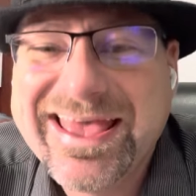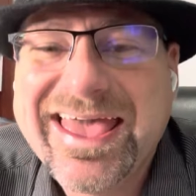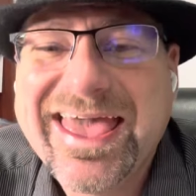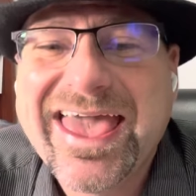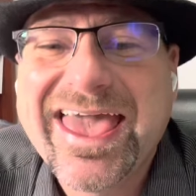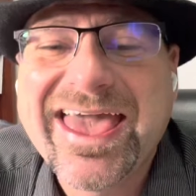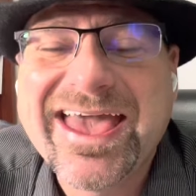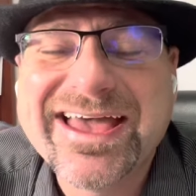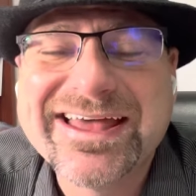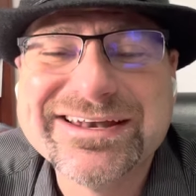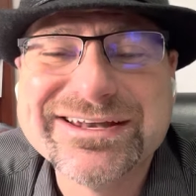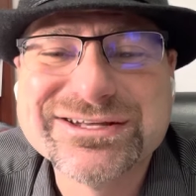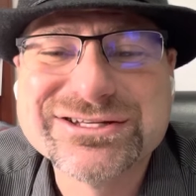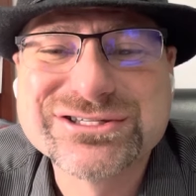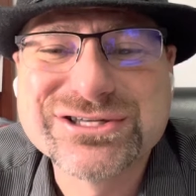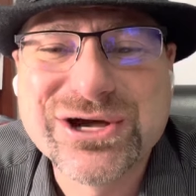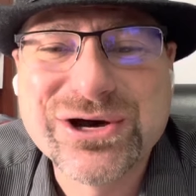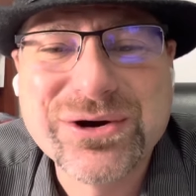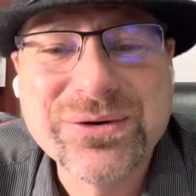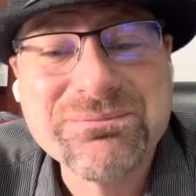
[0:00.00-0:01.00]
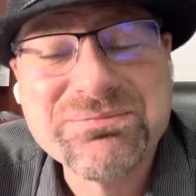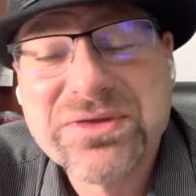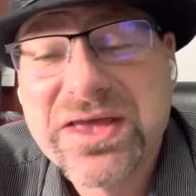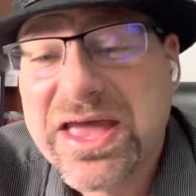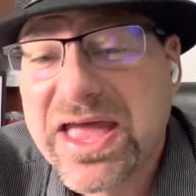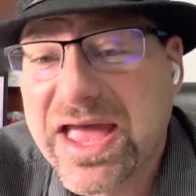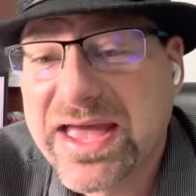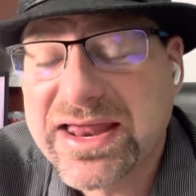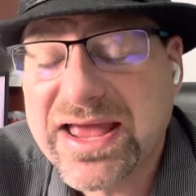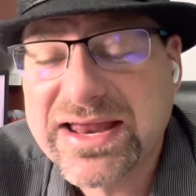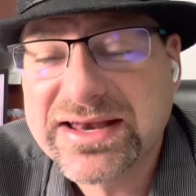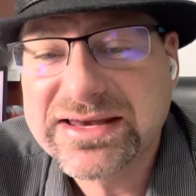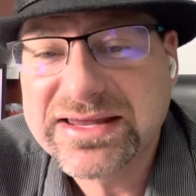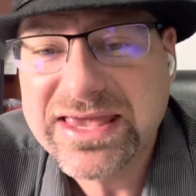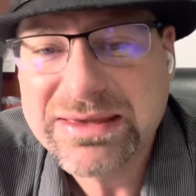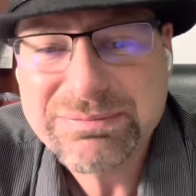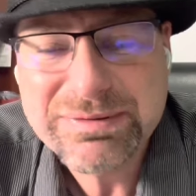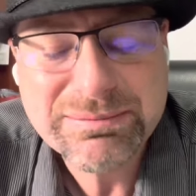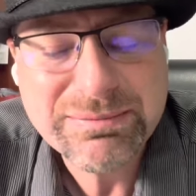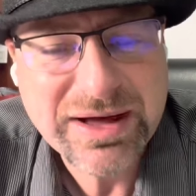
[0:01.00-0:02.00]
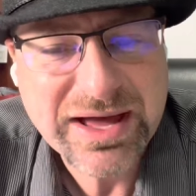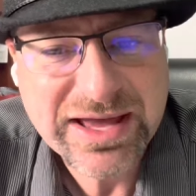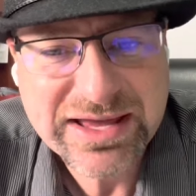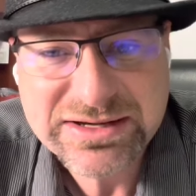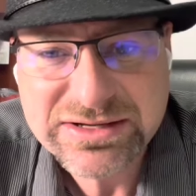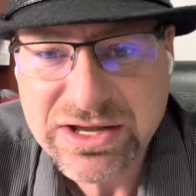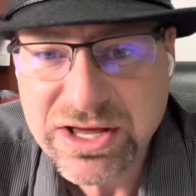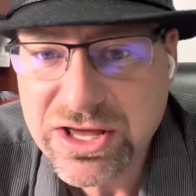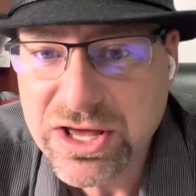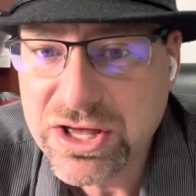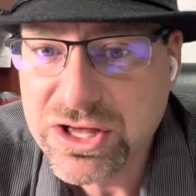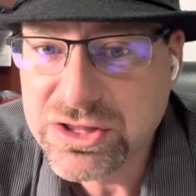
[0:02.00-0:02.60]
And so, and keep in mind,